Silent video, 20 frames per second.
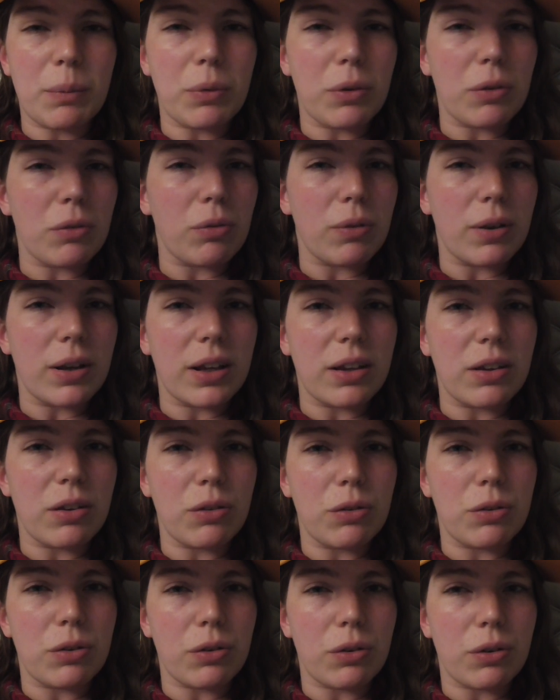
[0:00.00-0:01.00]
I'm not really
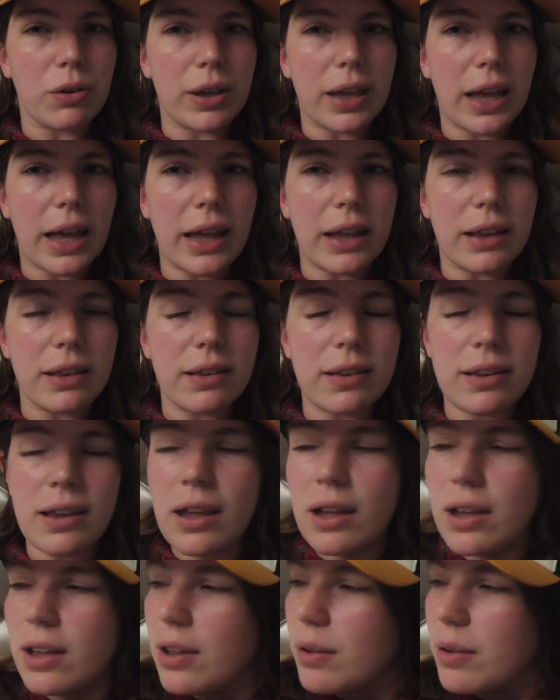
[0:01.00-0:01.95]
too sure yet,